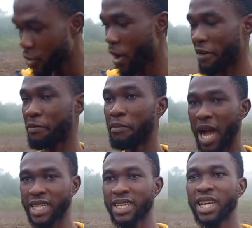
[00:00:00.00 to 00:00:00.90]
you have
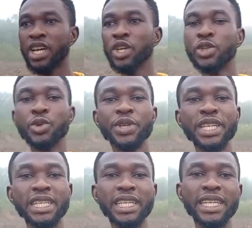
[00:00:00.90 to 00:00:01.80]
marked
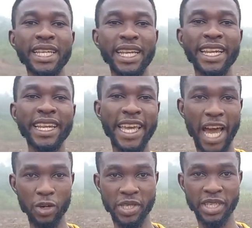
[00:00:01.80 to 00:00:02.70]
during the
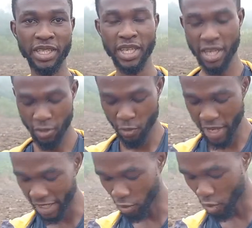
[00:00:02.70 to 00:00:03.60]
layouting,
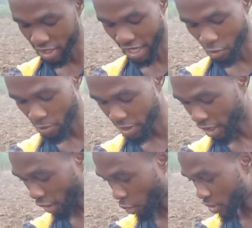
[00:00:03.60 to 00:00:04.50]
where the water will be
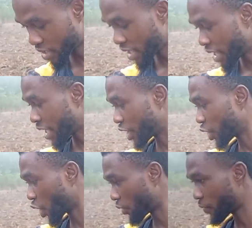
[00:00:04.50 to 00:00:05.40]
close
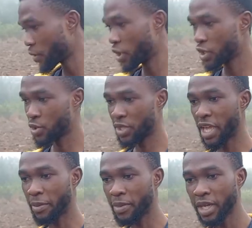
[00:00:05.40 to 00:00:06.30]
enough to
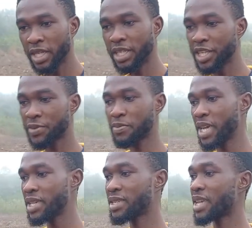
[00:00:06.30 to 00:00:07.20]
them. This
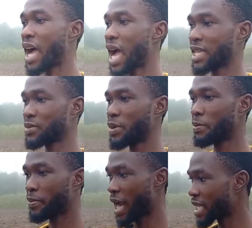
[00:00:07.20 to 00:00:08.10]
maize has
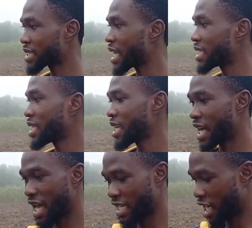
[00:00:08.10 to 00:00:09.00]
been planted,
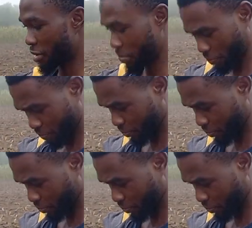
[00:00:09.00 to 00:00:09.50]
and